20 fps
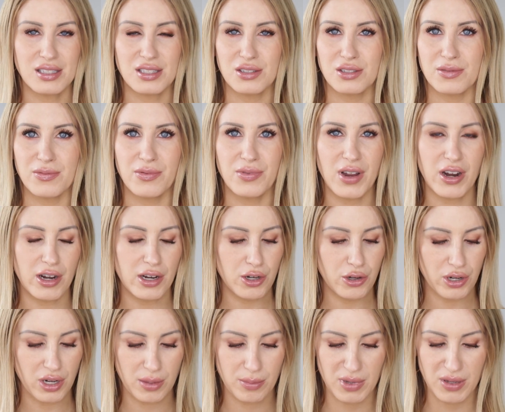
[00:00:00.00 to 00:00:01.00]
They're very
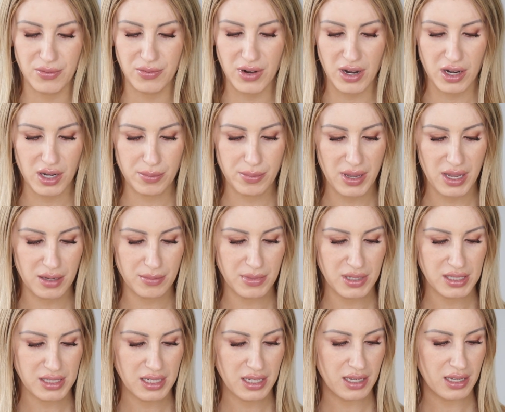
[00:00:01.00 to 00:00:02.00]
creamy, very
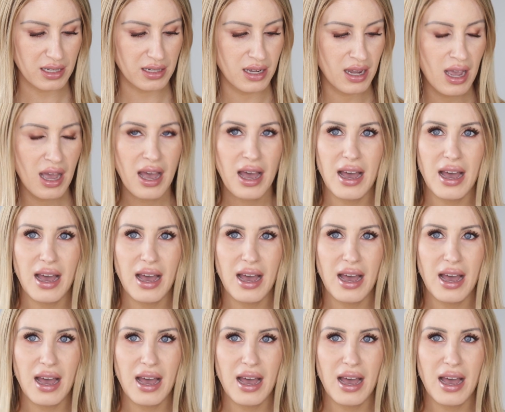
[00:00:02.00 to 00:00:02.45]
pigmented.